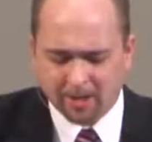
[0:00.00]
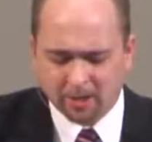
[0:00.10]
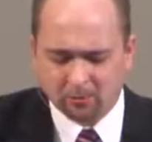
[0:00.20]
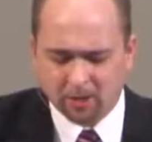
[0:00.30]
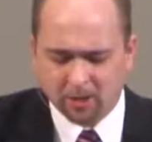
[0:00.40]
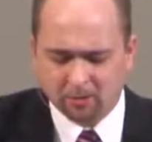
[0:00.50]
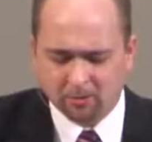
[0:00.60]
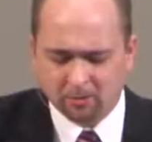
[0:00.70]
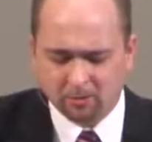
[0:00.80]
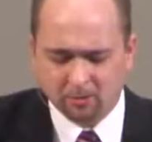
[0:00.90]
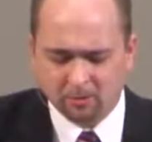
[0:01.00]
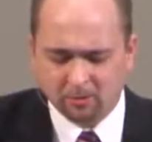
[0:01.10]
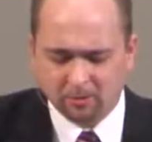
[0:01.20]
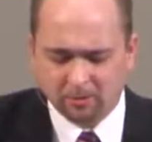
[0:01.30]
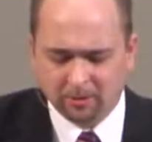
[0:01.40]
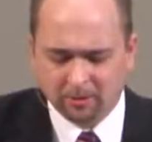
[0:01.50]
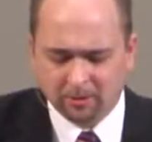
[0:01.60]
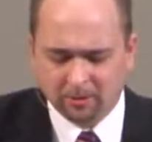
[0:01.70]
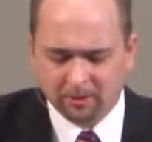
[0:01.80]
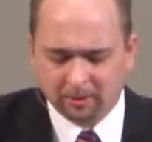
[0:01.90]
as we go through
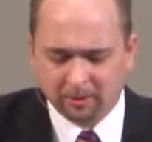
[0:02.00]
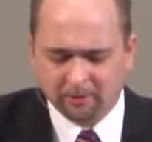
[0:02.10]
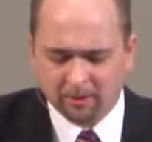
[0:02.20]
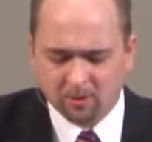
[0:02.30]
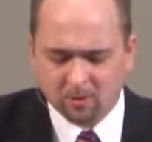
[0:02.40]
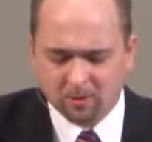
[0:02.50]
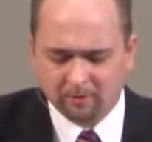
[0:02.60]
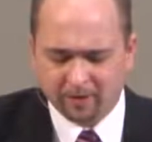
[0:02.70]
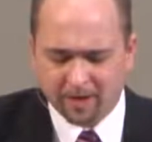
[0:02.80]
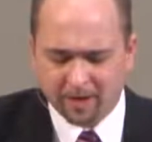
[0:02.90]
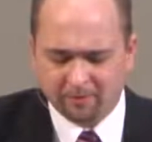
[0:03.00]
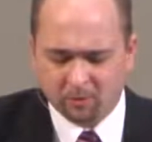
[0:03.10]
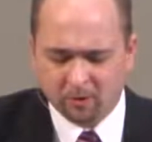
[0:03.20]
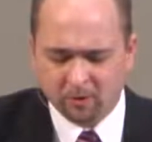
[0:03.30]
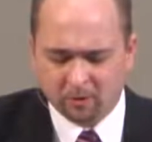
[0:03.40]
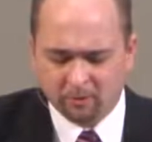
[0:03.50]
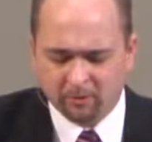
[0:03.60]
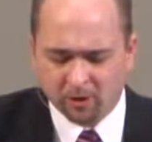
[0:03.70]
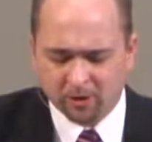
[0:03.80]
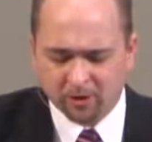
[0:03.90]
the living Word of God, real
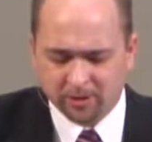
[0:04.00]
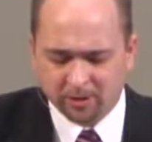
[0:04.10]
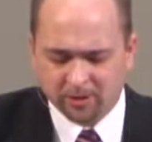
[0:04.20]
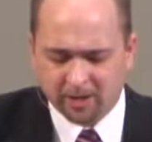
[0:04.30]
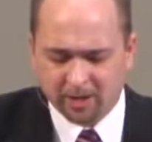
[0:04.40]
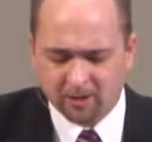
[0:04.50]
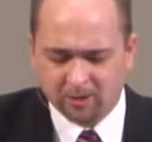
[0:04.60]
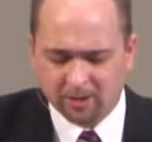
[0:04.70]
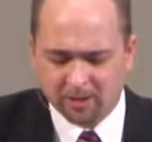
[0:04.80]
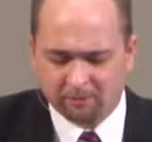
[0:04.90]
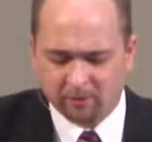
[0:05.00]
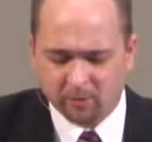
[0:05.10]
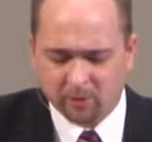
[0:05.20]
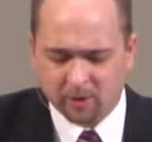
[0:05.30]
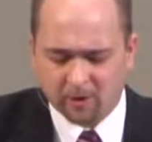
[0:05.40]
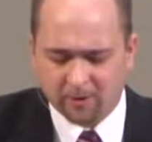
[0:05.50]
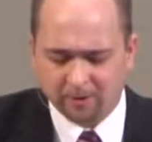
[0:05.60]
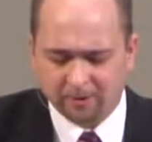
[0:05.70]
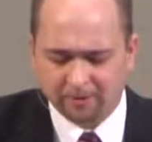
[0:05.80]
verses that you said from your heart.